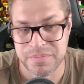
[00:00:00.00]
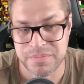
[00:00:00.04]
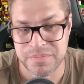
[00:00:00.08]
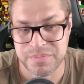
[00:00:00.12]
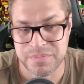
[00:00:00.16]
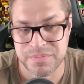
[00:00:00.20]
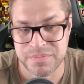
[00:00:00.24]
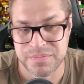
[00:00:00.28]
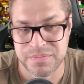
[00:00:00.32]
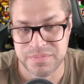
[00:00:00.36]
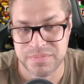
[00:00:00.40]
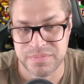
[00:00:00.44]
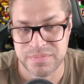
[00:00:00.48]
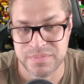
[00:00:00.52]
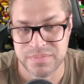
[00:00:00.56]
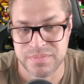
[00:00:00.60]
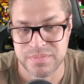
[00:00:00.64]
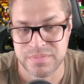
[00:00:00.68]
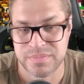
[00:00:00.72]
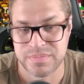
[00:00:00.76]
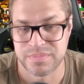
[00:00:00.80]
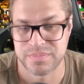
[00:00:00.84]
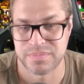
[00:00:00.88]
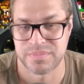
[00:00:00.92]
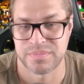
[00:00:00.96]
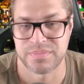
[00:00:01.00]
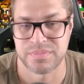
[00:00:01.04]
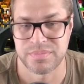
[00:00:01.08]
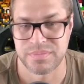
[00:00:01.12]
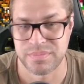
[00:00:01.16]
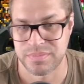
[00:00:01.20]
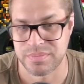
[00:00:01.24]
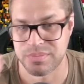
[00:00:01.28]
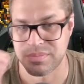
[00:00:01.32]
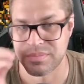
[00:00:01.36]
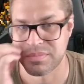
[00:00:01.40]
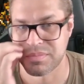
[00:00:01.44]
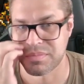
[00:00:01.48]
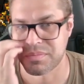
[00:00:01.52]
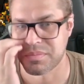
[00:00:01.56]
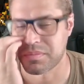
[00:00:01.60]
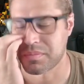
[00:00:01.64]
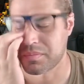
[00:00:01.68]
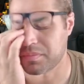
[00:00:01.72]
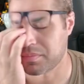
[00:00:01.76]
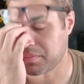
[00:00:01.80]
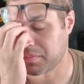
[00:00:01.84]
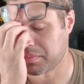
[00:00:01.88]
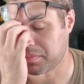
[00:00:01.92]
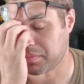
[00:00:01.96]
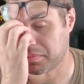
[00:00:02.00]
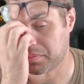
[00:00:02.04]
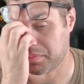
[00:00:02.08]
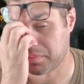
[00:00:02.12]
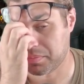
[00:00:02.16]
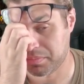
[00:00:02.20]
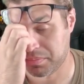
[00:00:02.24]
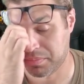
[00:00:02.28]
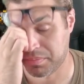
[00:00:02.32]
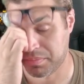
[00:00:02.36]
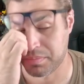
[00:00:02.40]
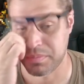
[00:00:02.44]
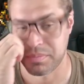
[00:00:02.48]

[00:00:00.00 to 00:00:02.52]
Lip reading: [no speech]